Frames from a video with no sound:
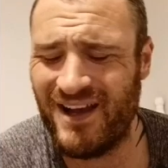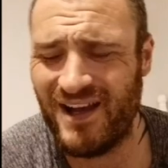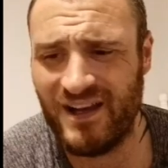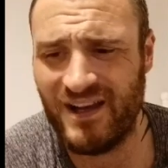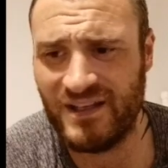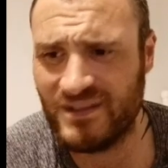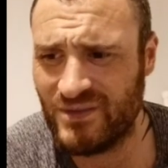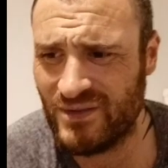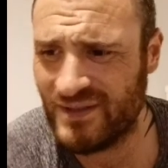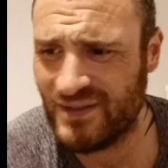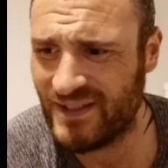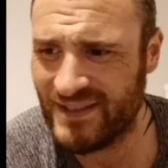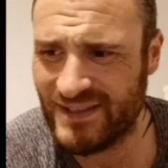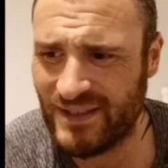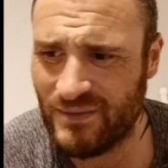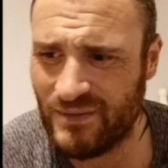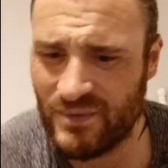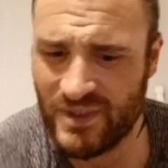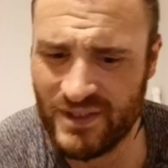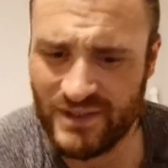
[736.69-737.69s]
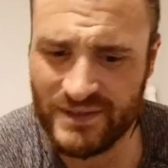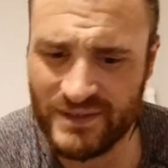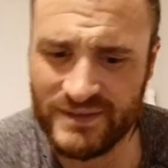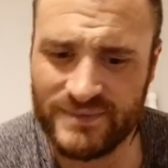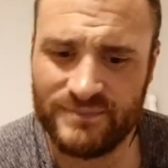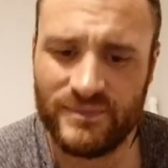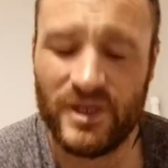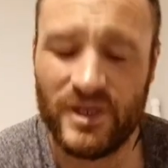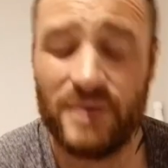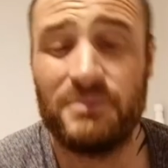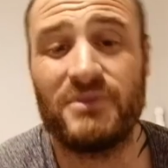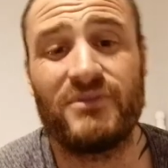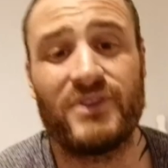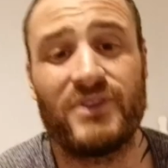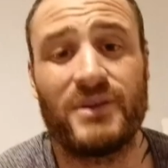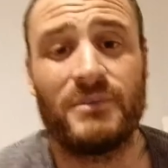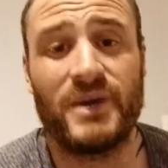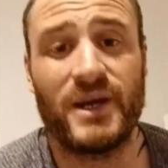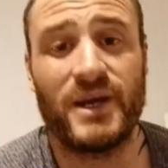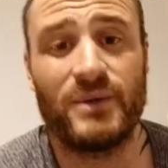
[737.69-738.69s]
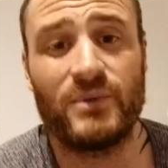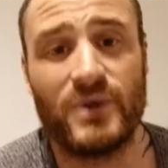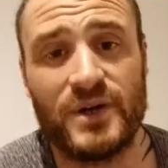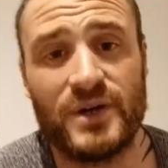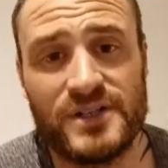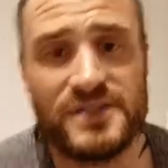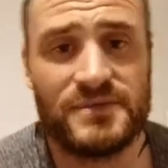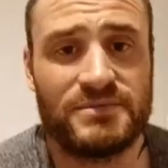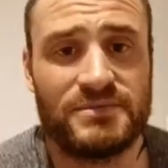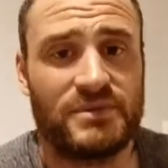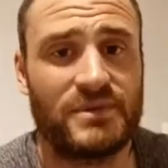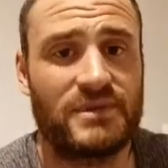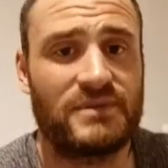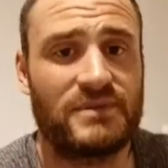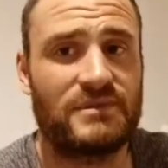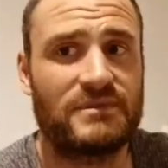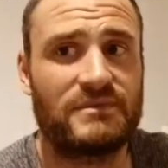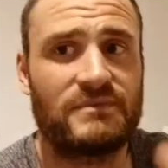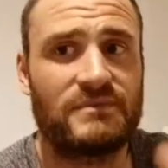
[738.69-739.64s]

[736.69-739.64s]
I don't like that word. I prefer my word. Just put